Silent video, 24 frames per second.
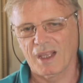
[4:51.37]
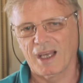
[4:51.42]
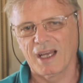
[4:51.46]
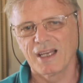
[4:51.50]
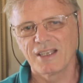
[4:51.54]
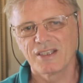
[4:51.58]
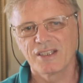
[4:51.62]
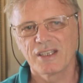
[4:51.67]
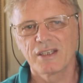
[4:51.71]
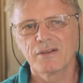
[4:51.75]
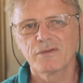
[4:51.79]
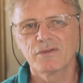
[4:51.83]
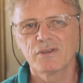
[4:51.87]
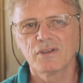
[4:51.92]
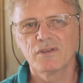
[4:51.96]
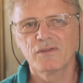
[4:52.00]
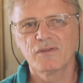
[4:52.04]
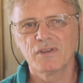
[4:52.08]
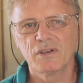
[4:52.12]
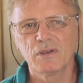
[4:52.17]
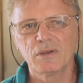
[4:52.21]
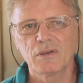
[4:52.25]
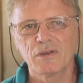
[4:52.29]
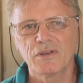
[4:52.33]
asking for
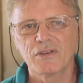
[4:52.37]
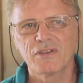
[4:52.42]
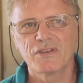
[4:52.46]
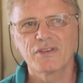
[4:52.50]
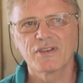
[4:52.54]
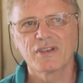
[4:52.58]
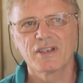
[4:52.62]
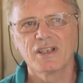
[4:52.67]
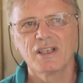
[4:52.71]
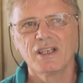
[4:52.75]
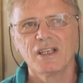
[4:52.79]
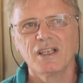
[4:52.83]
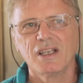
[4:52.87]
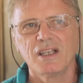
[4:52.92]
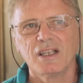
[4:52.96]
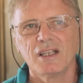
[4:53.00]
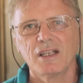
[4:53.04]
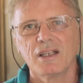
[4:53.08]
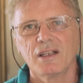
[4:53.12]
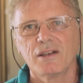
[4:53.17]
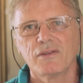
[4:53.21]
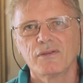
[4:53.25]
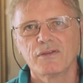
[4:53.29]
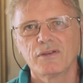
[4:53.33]
votes
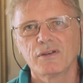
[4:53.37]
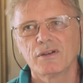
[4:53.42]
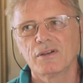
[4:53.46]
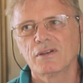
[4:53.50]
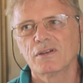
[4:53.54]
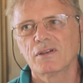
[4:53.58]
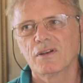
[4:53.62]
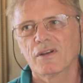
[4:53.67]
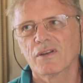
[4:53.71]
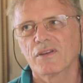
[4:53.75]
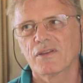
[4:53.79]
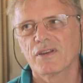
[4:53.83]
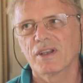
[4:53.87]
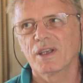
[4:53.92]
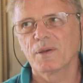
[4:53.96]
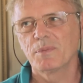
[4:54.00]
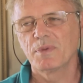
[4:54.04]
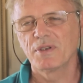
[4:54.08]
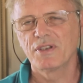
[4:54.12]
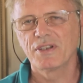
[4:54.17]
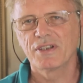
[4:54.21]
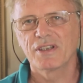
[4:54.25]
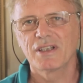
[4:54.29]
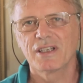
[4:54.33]
for their
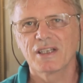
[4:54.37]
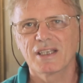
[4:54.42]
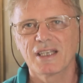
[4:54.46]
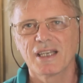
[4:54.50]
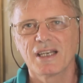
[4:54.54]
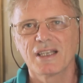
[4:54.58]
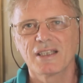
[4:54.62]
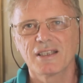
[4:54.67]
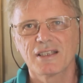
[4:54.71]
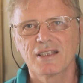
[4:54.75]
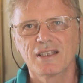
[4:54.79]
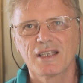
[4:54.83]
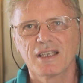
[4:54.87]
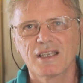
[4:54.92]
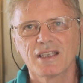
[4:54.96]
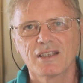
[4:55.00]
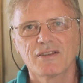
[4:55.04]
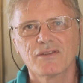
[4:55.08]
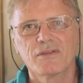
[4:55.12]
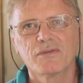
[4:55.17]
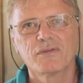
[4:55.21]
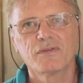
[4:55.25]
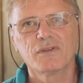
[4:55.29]
particular candidate